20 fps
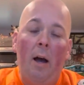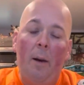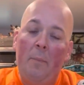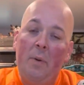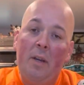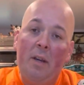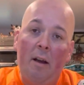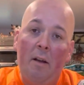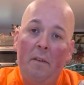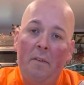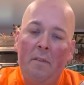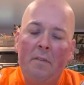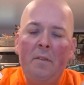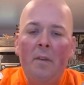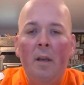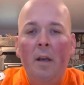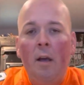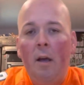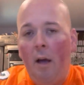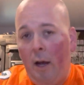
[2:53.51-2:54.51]
because
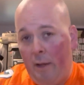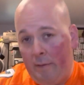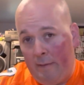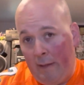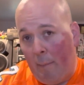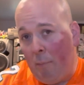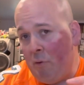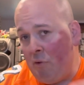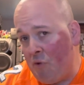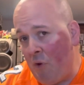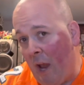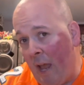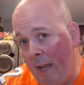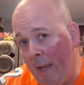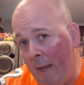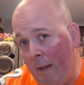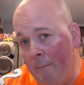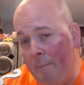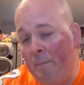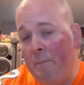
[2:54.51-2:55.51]
Double
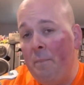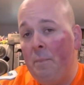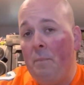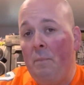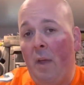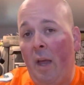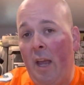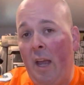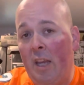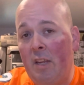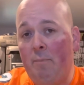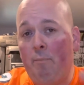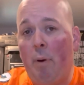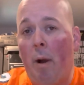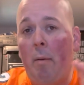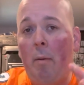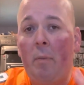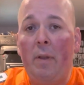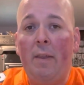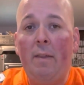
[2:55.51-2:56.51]
Dragon is
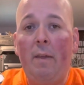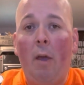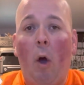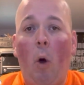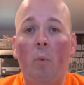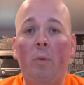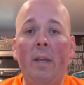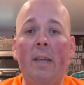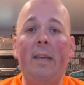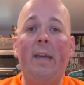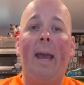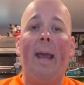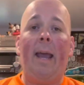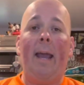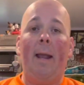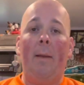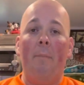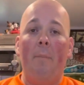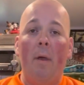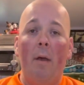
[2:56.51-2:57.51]
probably the only
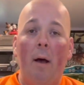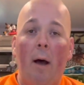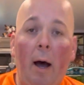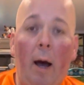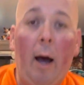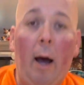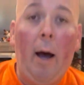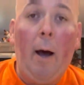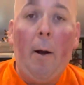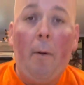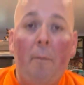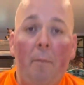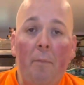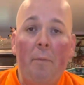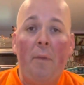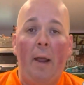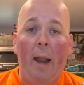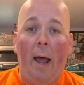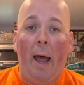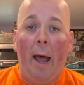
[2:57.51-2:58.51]
game
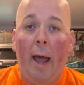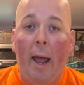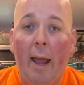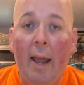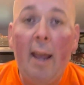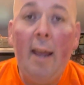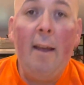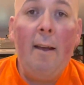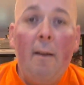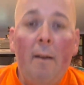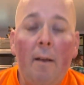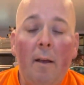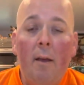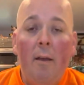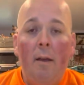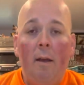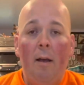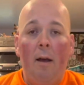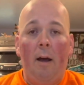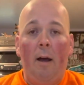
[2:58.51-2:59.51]
that I
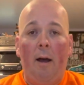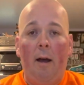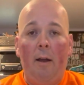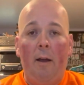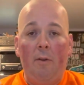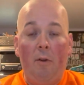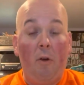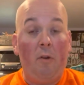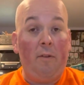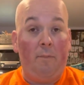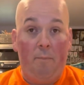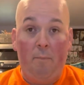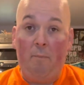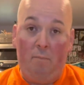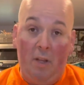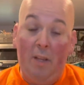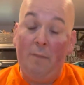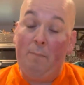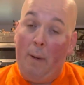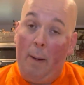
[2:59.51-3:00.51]
know, because
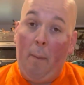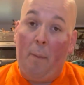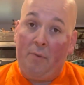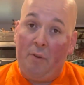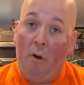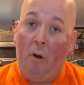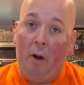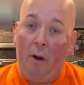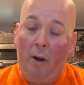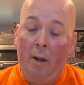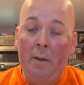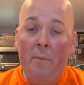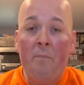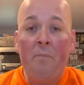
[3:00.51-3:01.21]
these beat 'em ups are hard,